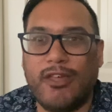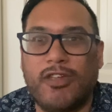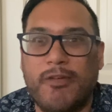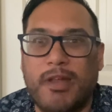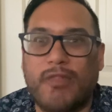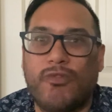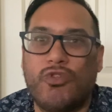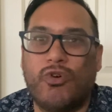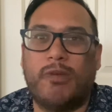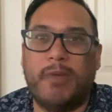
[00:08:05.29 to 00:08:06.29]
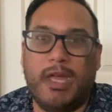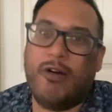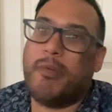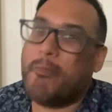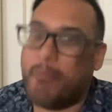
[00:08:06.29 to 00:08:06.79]
you so much for joining me, and I'll
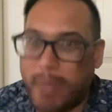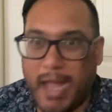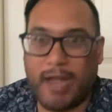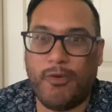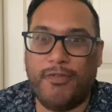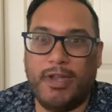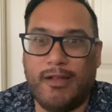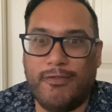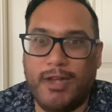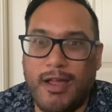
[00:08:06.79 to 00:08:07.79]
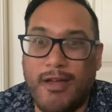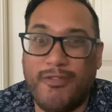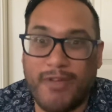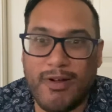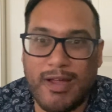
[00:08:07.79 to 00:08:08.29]
be back with another video
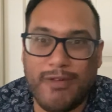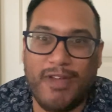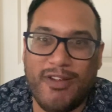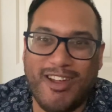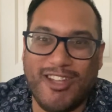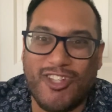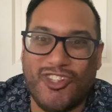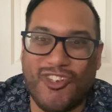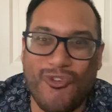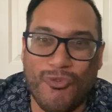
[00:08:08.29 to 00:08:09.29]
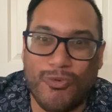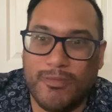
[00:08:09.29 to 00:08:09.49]
very, very soon.